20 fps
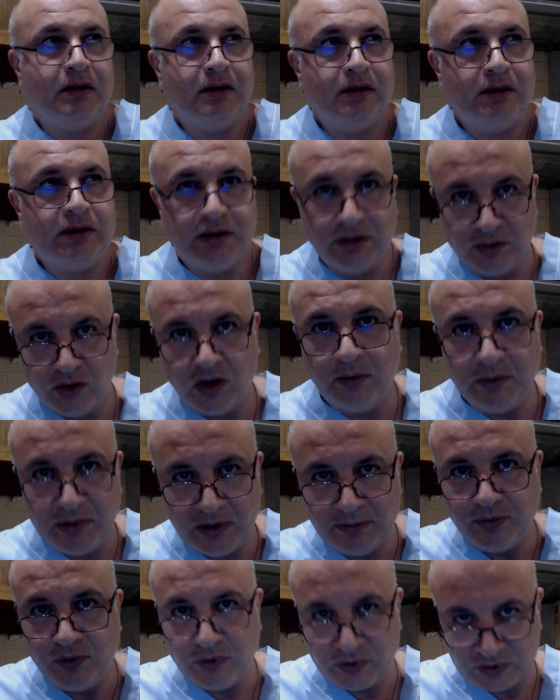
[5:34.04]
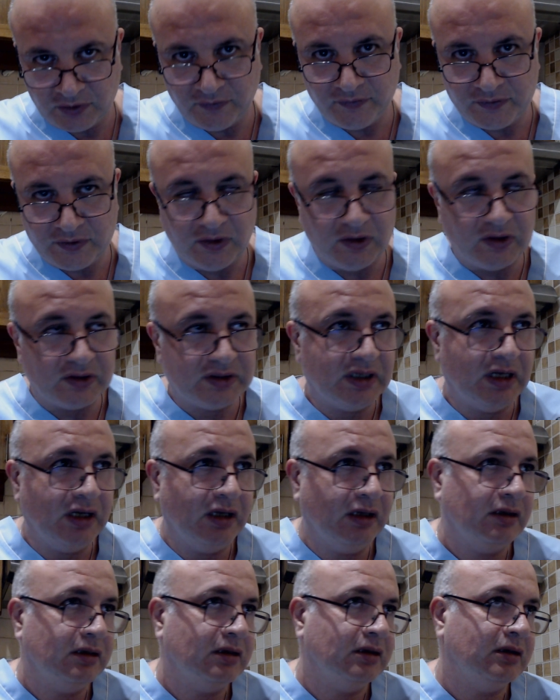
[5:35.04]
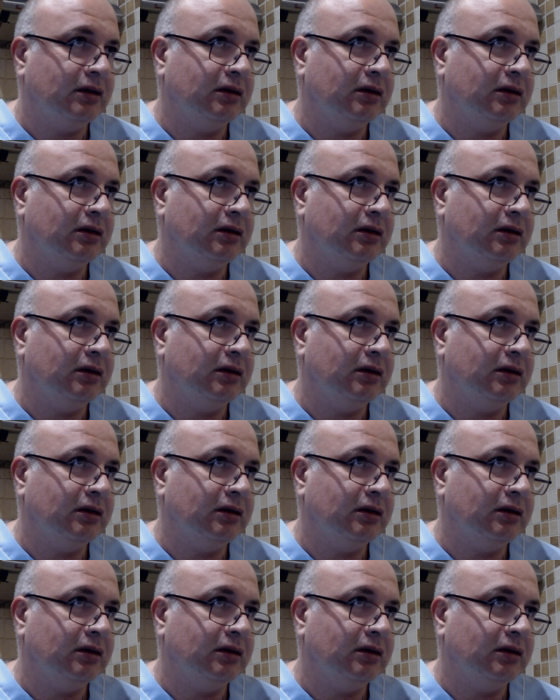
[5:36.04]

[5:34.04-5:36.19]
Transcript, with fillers: Normal books, of course. Huh?